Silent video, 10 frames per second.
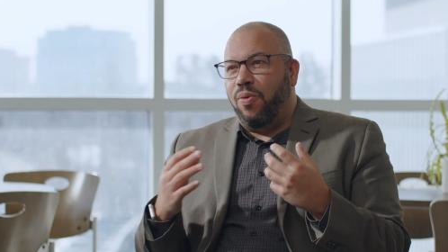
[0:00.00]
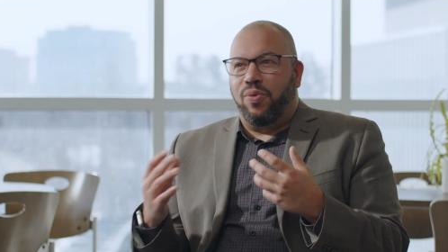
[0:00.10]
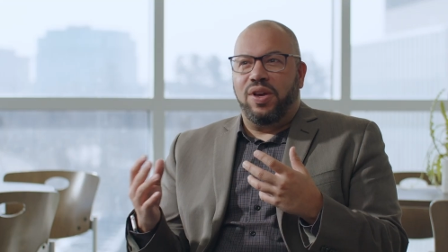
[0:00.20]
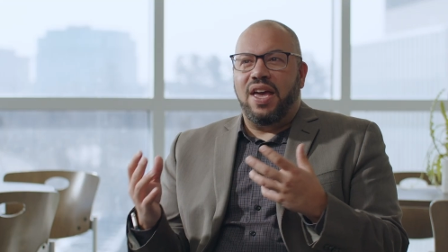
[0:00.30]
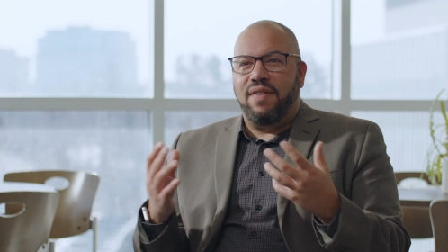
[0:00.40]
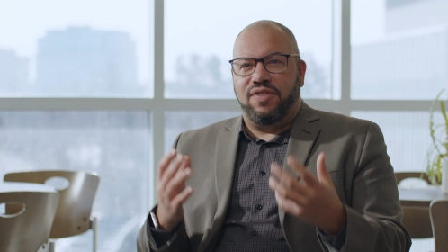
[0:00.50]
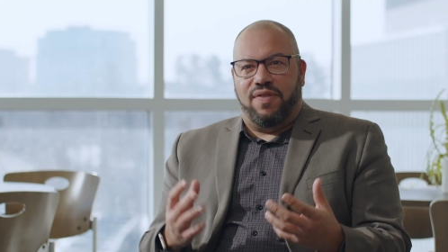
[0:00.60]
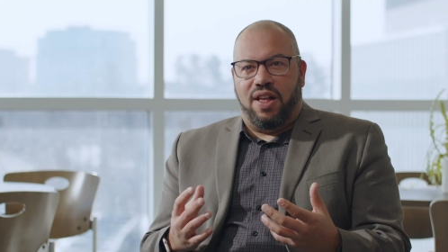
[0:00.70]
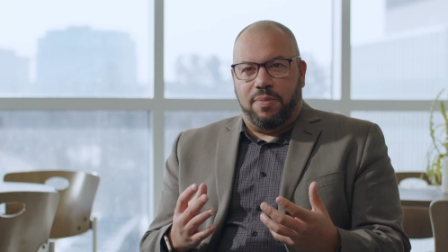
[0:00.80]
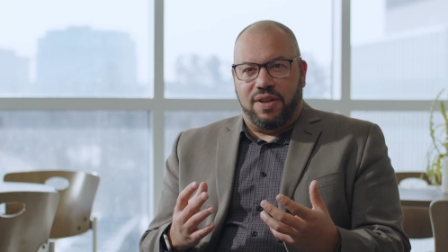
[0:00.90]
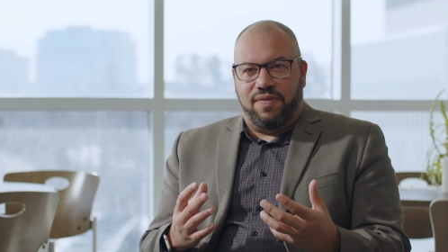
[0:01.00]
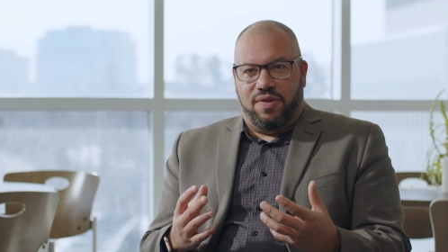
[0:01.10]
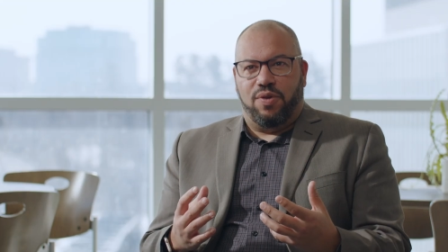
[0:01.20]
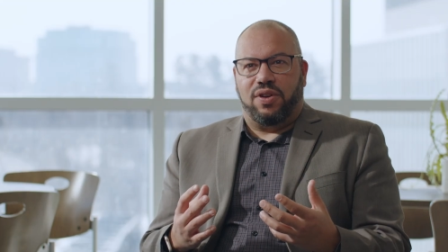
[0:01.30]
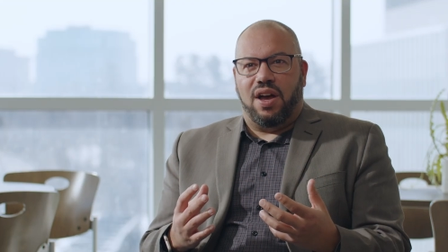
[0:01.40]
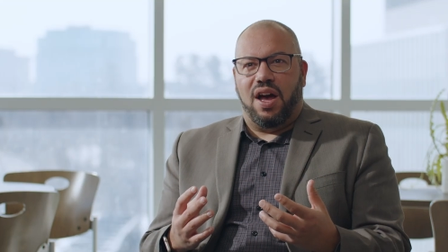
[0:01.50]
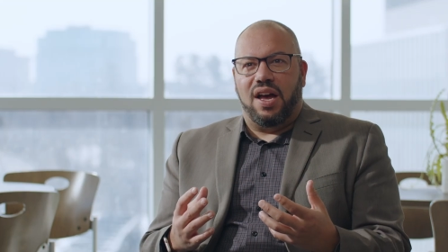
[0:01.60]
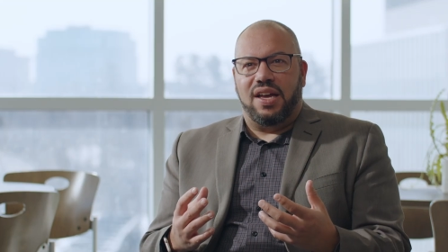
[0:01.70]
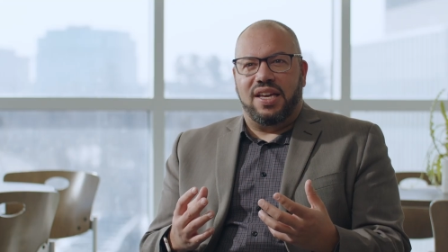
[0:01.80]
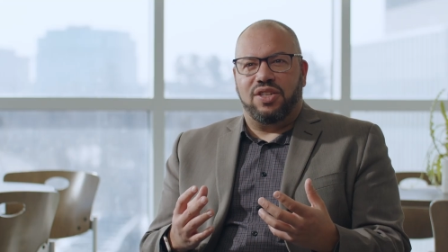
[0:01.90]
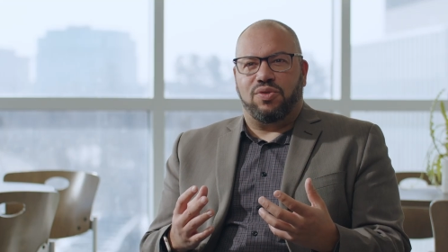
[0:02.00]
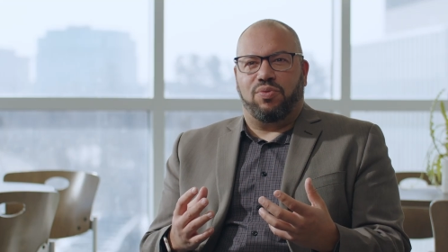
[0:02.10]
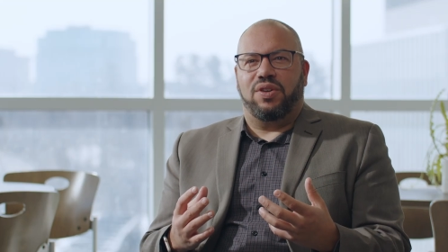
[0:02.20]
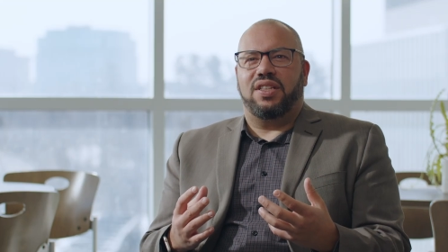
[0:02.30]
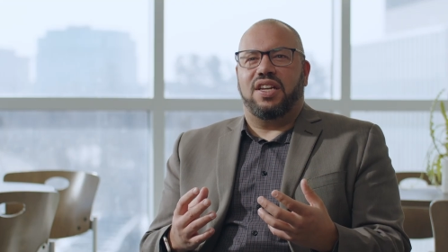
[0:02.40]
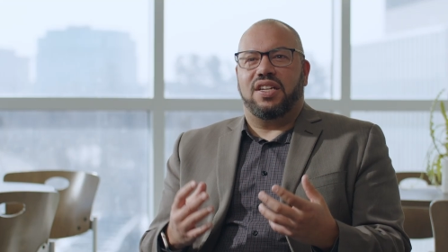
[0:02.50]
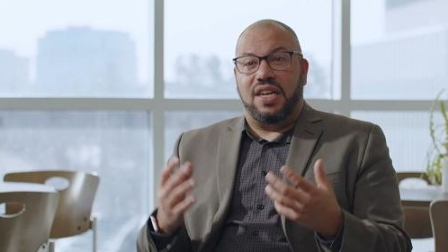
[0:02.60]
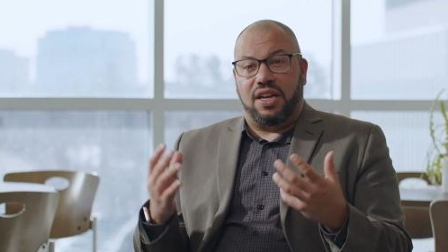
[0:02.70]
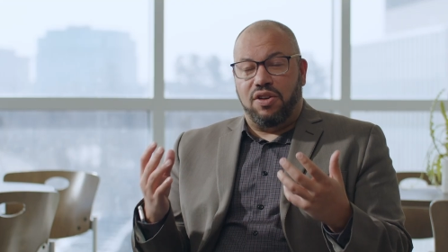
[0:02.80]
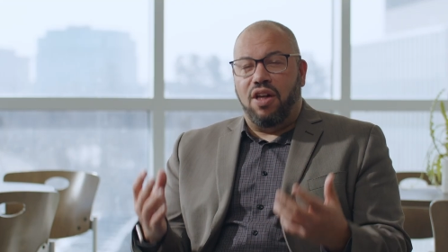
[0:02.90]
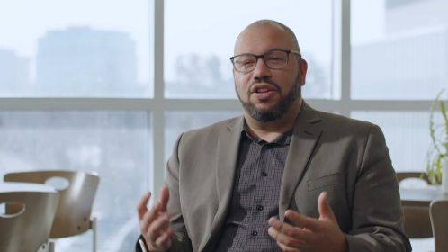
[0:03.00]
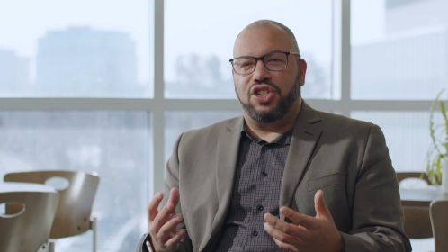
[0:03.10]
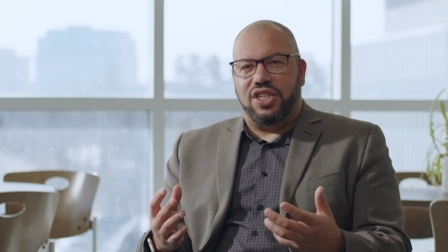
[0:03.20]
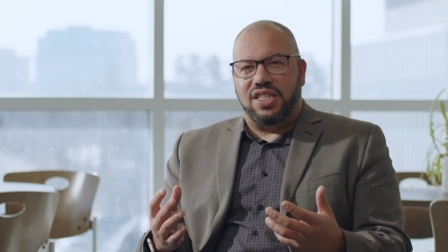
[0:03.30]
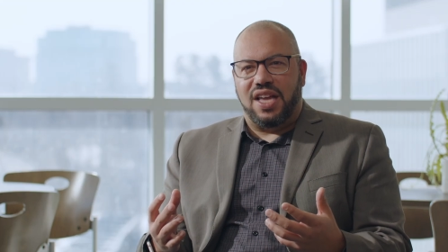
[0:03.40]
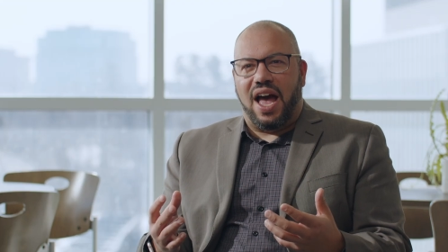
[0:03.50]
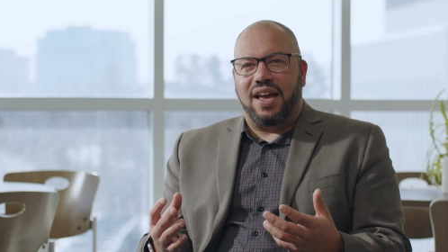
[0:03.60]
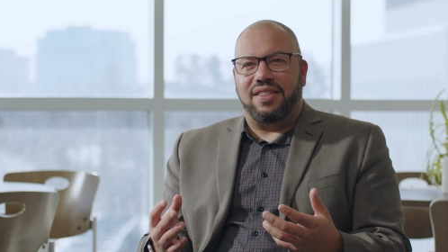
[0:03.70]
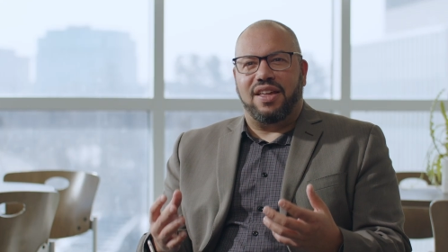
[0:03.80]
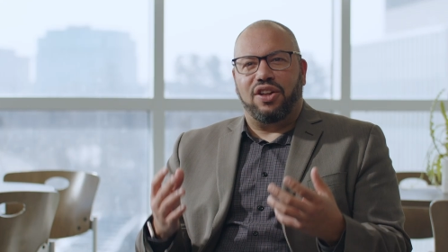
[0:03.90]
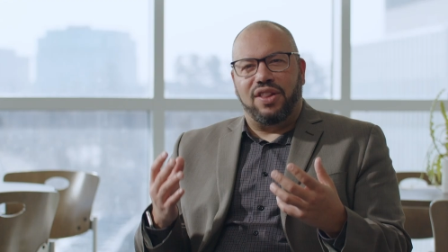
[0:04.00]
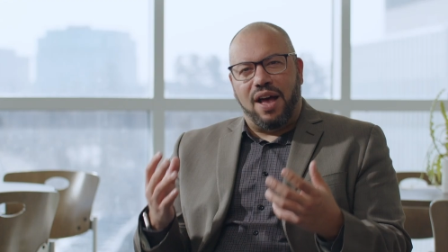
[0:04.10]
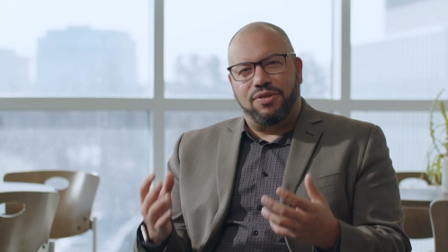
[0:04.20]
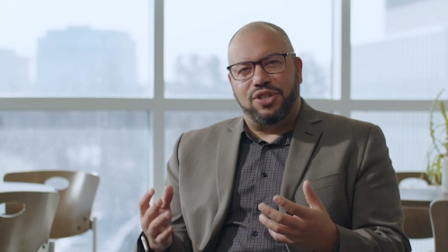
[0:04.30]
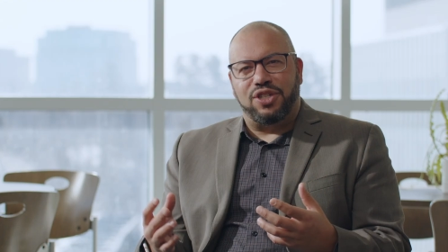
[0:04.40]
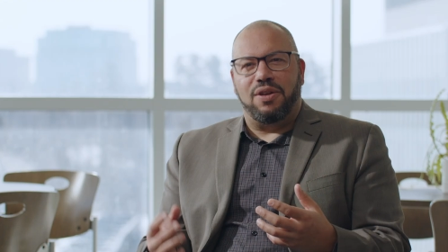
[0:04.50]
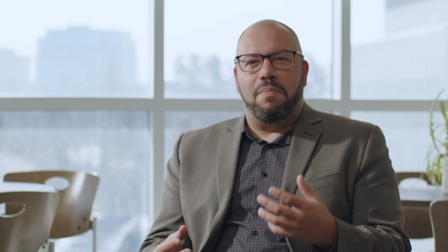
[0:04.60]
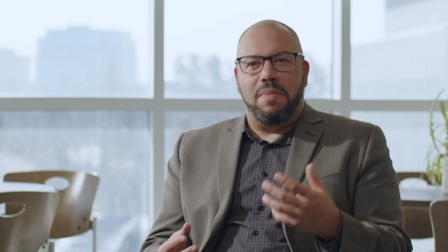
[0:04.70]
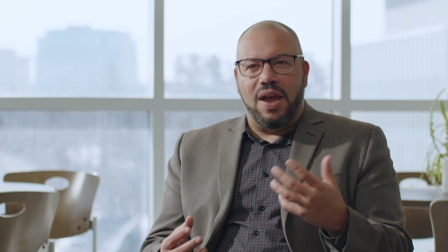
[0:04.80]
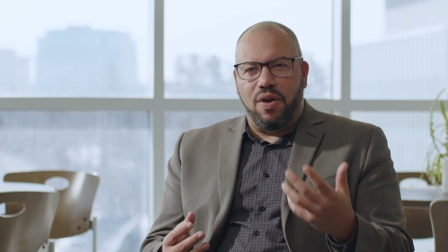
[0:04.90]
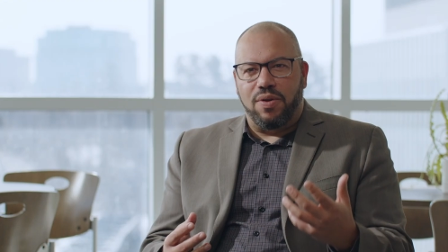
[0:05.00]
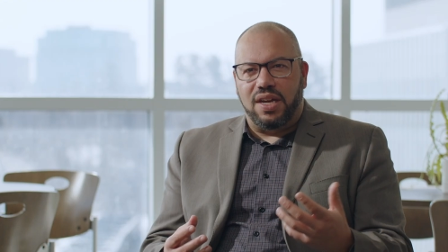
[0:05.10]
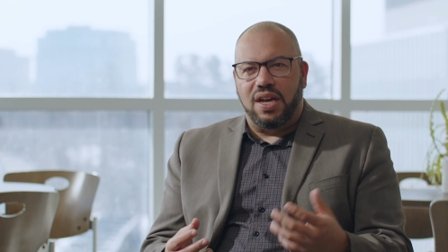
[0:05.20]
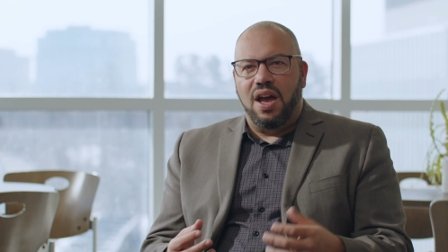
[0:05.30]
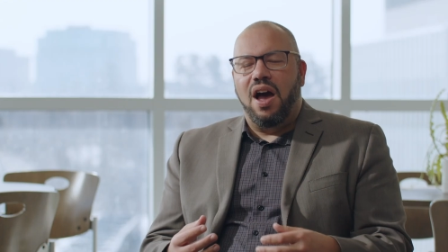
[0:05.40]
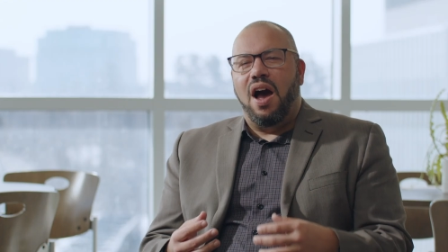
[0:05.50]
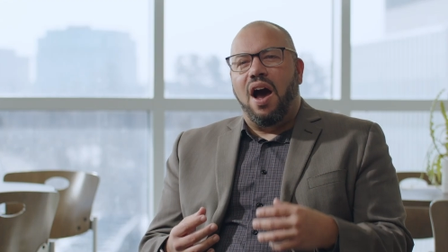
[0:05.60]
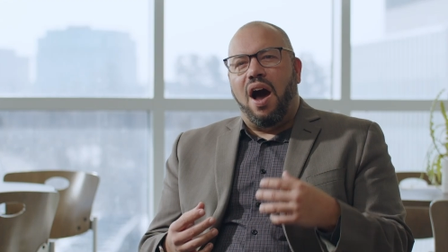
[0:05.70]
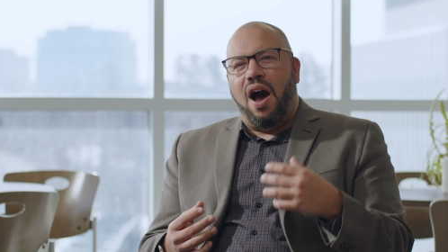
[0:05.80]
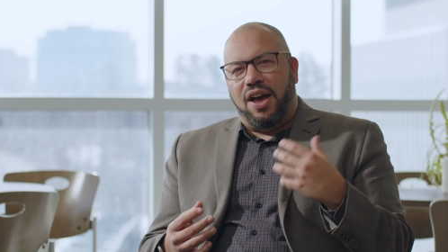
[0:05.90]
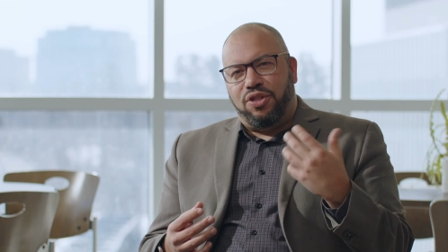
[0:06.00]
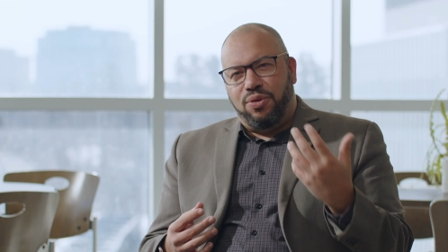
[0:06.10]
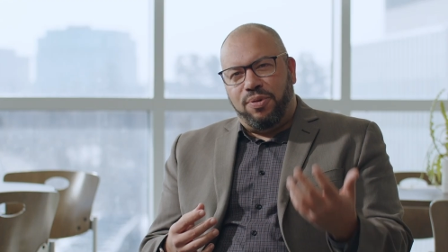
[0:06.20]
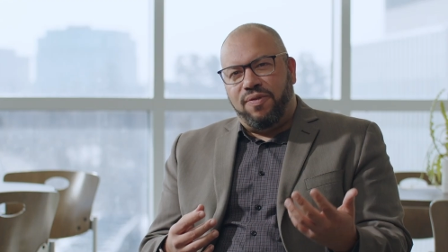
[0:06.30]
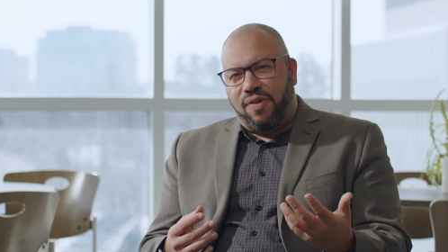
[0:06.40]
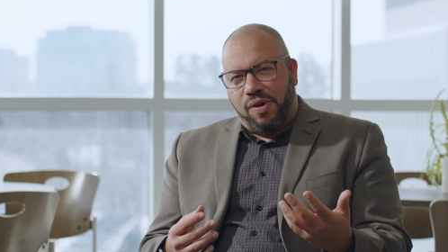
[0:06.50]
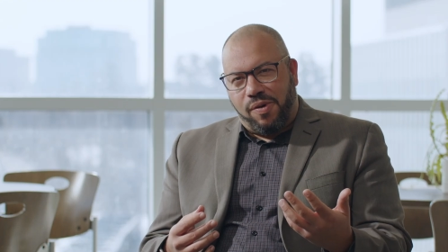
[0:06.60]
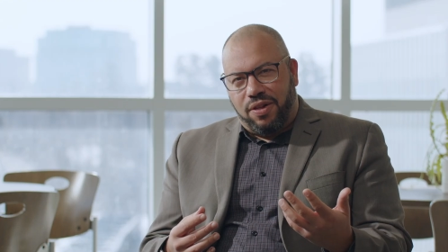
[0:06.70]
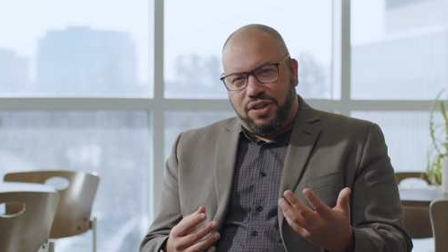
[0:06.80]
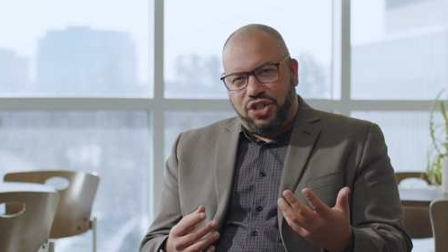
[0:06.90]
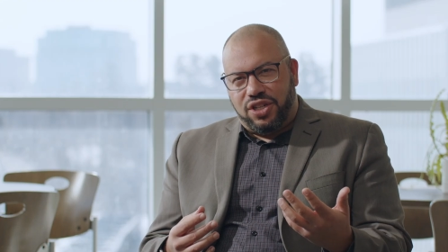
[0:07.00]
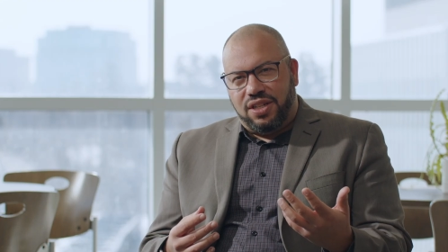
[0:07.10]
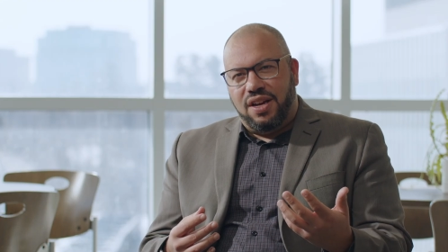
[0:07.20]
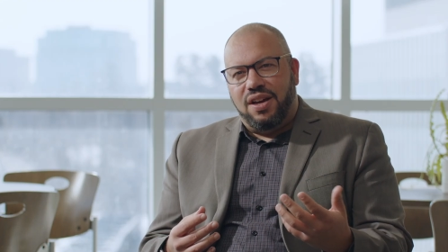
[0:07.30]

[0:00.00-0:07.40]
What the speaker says: we have developed at Virica is really a technology stack that allows us to marry high throughput virology,